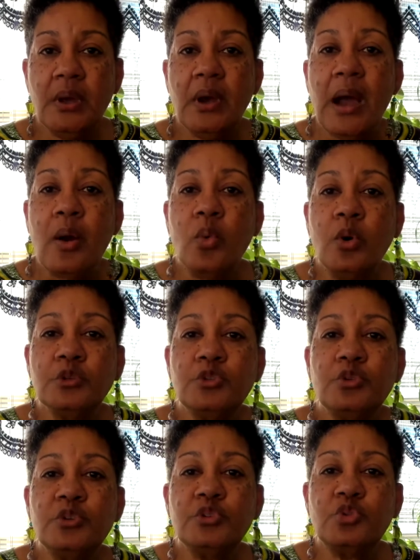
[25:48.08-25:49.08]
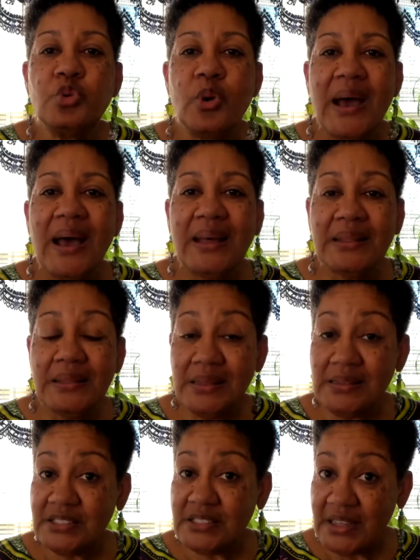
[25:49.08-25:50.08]
I want you to try
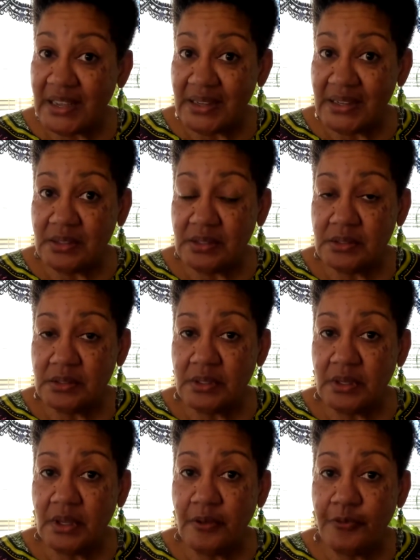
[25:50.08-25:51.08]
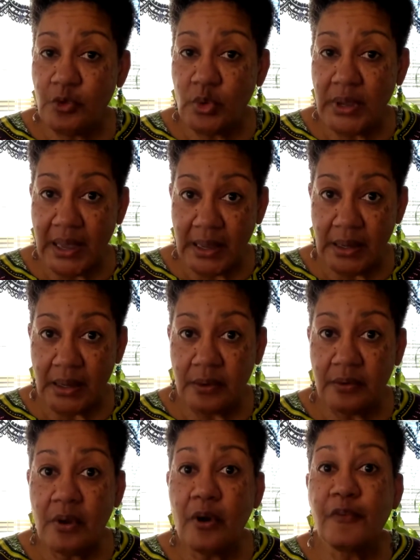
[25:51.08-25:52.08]
these things if you can
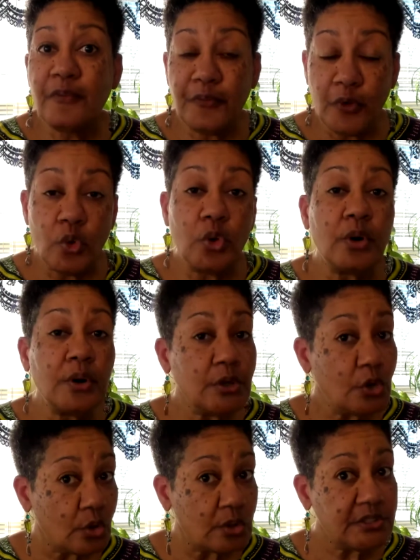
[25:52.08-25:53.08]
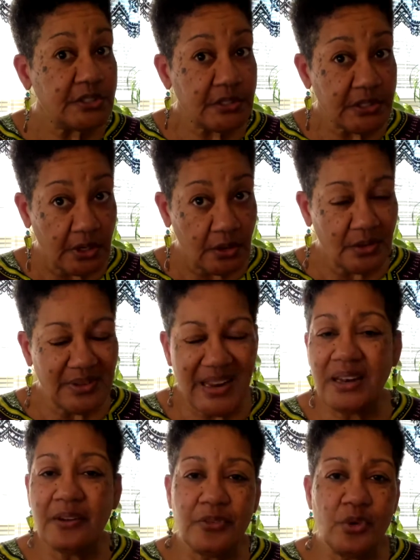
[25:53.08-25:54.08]
for yourself.
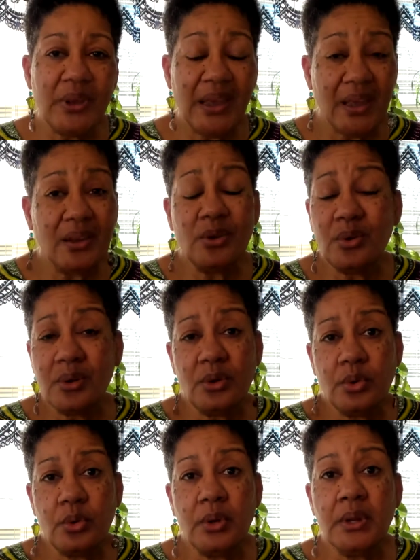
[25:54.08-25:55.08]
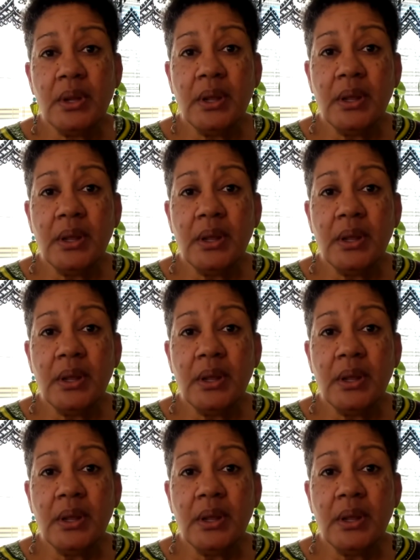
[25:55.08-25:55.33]
Not if you can do it.